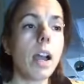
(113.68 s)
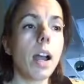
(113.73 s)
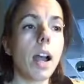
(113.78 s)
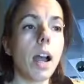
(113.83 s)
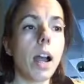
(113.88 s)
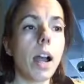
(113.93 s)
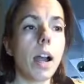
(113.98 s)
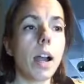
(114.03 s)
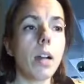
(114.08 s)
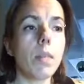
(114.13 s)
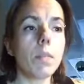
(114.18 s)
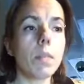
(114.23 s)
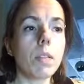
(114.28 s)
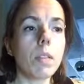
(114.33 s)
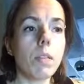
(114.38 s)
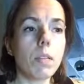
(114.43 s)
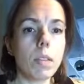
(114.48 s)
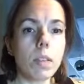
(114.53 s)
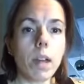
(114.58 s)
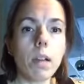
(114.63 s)
Um,
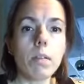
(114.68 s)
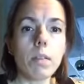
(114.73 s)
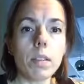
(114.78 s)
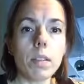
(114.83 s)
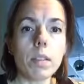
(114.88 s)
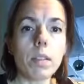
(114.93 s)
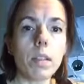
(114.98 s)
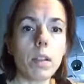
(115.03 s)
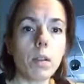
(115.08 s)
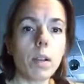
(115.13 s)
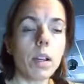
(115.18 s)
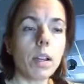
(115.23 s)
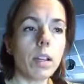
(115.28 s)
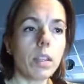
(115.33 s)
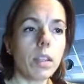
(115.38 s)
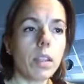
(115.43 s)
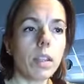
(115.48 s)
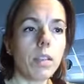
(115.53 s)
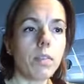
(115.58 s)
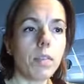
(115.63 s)
so that was, you know, a
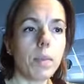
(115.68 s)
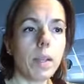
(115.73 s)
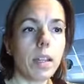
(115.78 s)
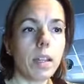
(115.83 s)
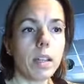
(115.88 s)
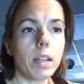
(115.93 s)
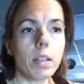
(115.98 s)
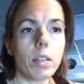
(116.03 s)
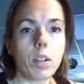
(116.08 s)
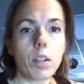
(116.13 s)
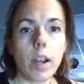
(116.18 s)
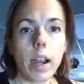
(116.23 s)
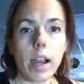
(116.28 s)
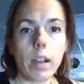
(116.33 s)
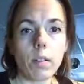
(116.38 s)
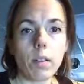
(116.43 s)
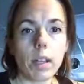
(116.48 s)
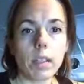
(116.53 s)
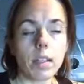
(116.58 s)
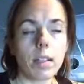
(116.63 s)
good thing for me to, to try
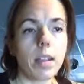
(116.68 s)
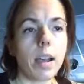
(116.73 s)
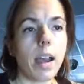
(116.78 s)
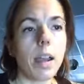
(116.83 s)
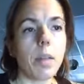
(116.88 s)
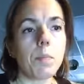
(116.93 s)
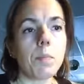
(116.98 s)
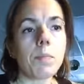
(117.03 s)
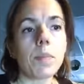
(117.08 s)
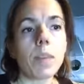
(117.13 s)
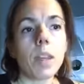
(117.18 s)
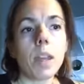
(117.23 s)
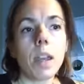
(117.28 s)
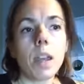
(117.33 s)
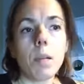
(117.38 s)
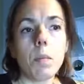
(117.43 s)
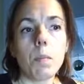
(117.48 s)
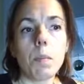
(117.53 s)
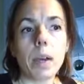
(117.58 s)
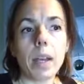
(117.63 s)
out at the time.
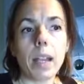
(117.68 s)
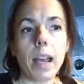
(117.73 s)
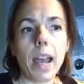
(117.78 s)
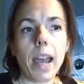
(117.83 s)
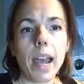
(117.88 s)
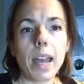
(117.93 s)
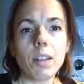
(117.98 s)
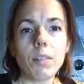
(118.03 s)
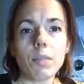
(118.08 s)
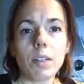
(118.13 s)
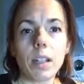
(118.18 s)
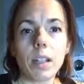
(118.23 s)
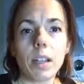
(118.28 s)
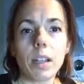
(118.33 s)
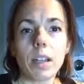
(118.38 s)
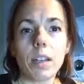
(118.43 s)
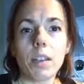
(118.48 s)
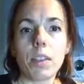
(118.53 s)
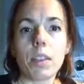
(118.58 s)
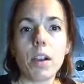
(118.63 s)
But I hadn't
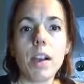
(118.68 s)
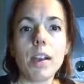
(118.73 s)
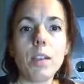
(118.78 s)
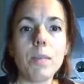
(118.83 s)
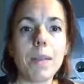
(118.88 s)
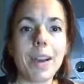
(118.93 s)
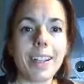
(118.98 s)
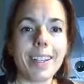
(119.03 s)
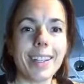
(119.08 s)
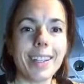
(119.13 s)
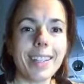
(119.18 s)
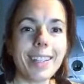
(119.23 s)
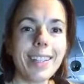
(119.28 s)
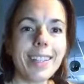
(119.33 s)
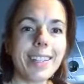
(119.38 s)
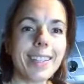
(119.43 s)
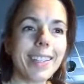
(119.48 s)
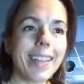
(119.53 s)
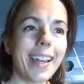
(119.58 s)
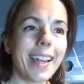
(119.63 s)
really thought about it
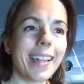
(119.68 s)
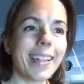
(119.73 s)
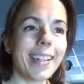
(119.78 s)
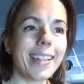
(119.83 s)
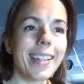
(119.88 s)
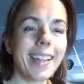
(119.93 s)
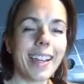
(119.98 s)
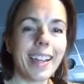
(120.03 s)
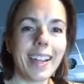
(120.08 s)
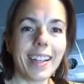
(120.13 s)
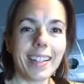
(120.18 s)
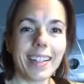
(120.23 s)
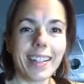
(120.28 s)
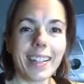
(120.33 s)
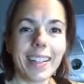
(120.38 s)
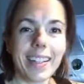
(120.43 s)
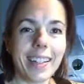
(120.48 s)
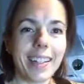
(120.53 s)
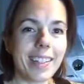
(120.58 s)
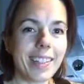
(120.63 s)
since then,
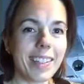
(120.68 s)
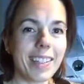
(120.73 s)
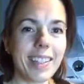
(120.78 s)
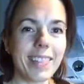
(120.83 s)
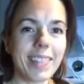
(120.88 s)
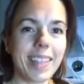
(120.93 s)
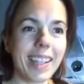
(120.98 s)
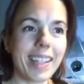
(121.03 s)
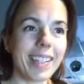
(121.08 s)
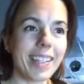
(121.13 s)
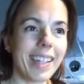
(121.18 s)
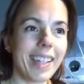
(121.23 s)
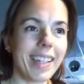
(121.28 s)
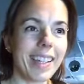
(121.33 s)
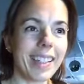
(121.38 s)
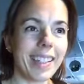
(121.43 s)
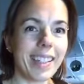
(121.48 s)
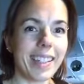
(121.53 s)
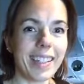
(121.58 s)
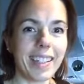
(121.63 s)
and it just seems like
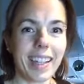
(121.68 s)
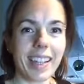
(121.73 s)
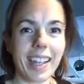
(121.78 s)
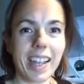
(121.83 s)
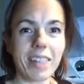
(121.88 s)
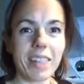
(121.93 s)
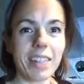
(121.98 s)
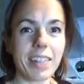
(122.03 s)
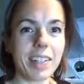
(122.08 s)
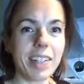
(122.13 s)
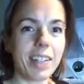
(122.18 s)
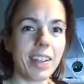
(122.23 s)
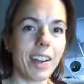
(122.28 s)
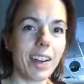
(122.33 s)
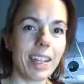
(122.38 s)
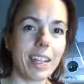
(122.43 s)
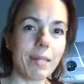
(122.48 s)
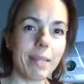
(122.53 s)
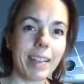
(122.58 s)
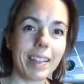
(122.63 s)
lately, like everyone's
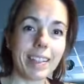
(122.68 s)
talking about